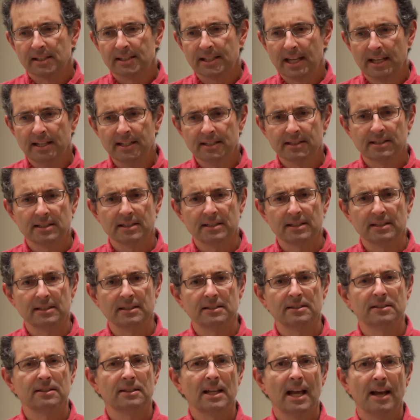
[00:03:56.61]
getting to
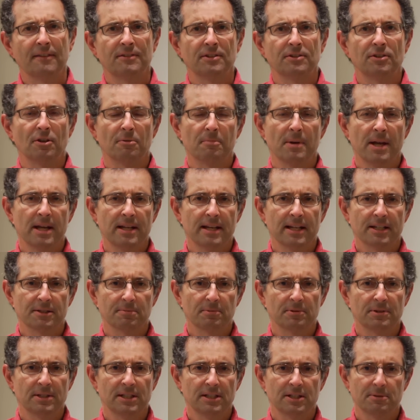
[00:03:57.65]
have the domain
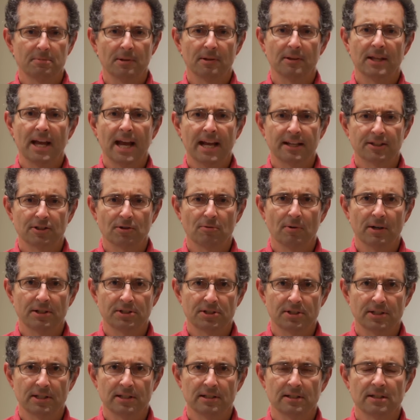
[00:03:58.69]
expertise to be able to ask
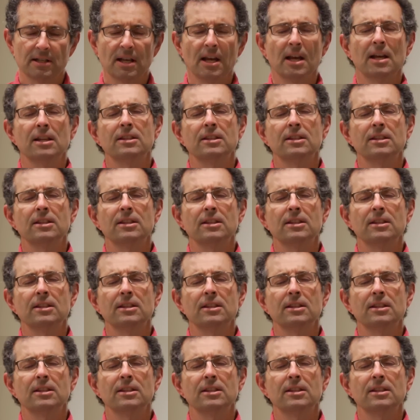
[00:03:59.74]
questions,